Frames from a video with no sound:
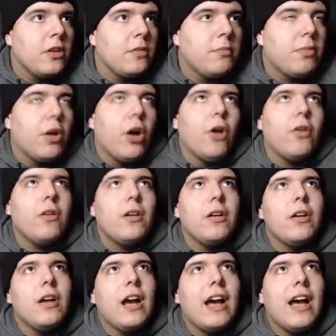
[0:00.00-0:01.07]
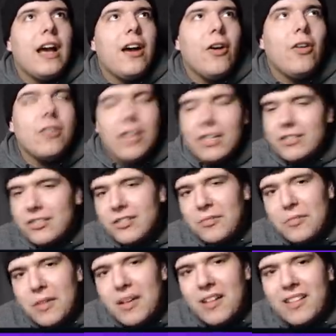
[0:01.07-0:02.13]
Bro, hold on to the
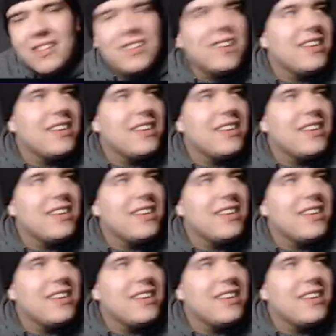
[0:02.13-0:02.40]
ball.